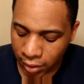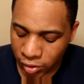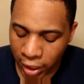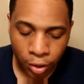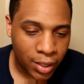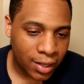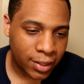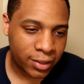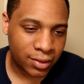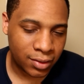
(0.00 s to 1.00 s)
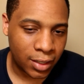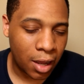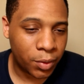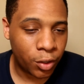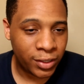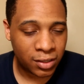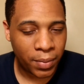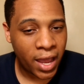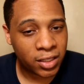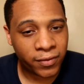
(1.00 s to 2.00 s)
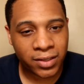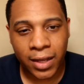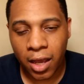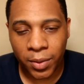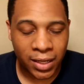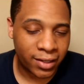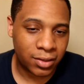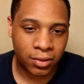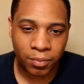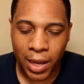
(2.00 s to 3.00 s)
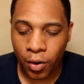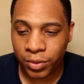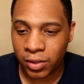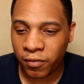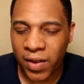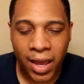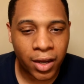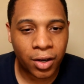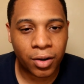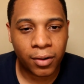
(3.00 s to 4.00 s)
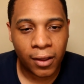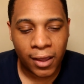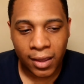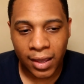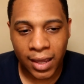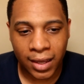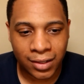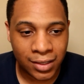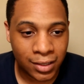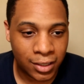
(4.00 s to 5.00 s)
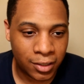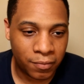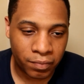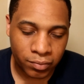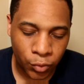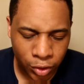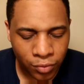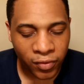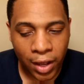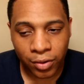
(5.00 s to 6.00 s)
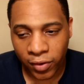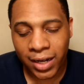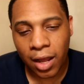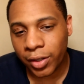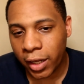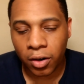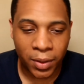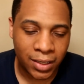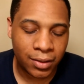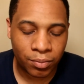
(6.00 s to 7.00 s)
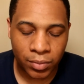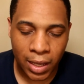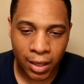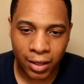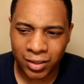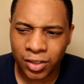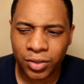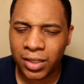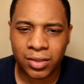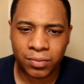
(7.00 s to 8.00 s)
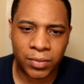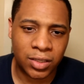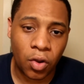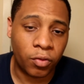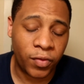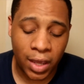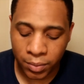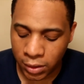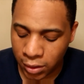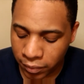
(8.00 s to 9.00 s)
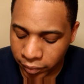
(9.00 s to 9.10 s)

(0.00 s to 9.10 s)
Jay Hernandez is Diablo. He's a pacifist now, but he has the powers of fire. And he, well, you find it out later, but he killed his own family.